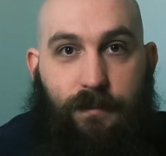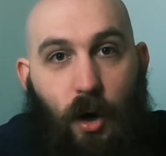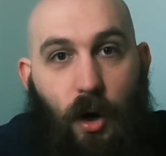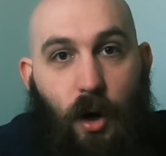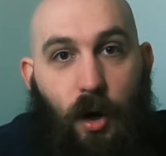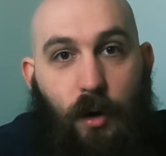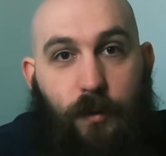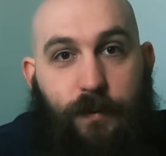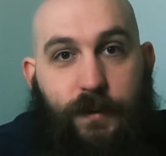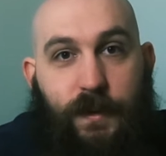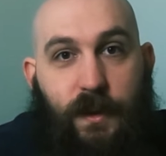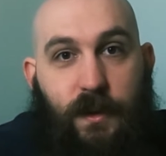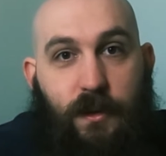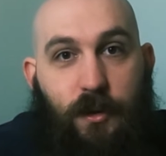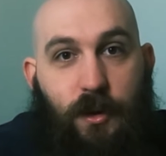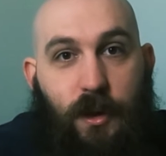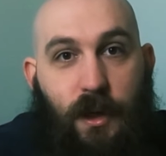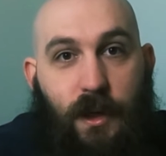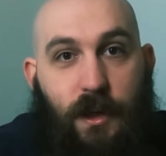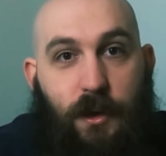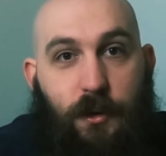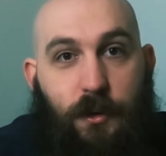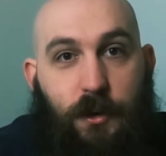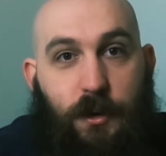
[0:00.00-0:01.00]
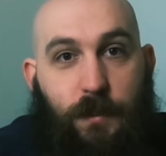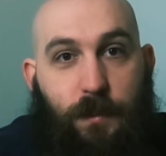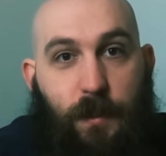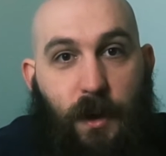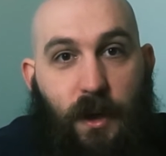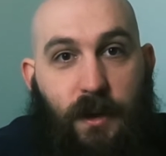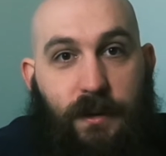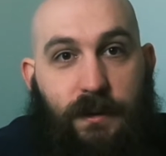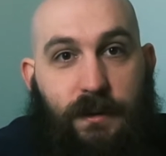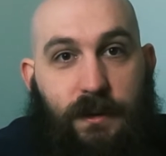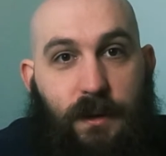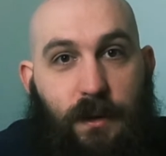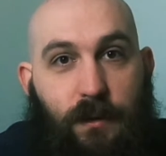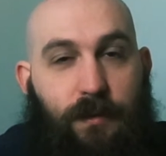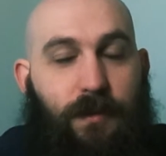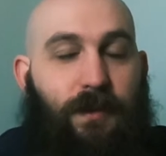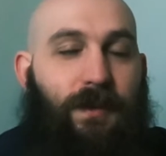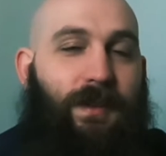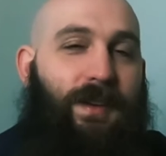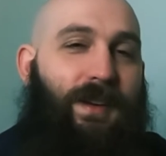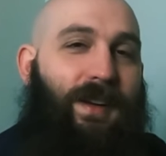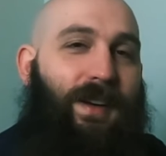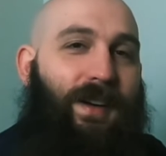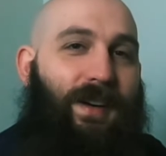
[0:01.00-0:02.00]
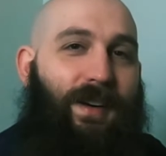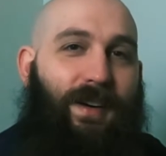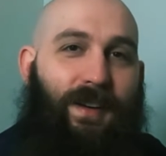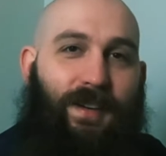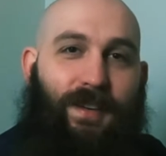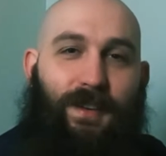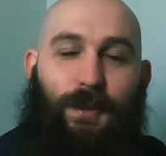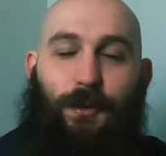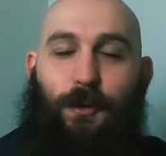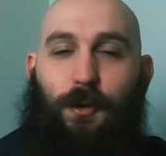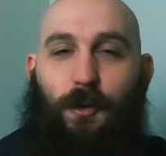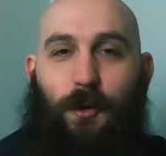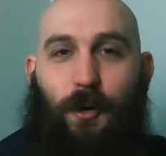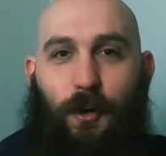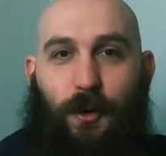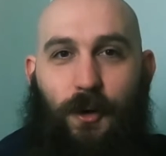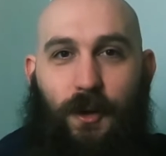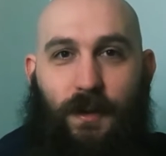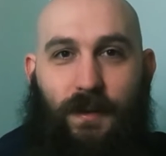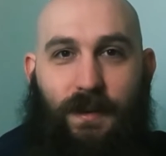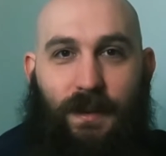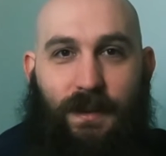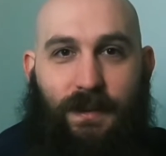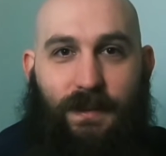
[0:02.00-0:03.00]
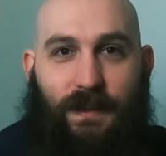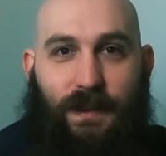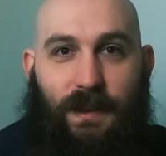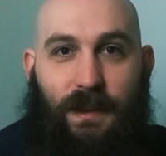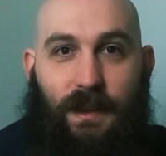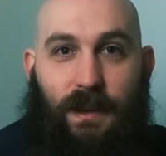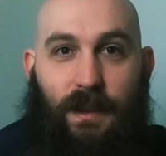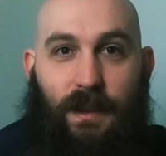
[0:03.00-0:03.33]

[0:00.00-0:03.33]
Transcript: Often you get a response of, no, you don't look autistic.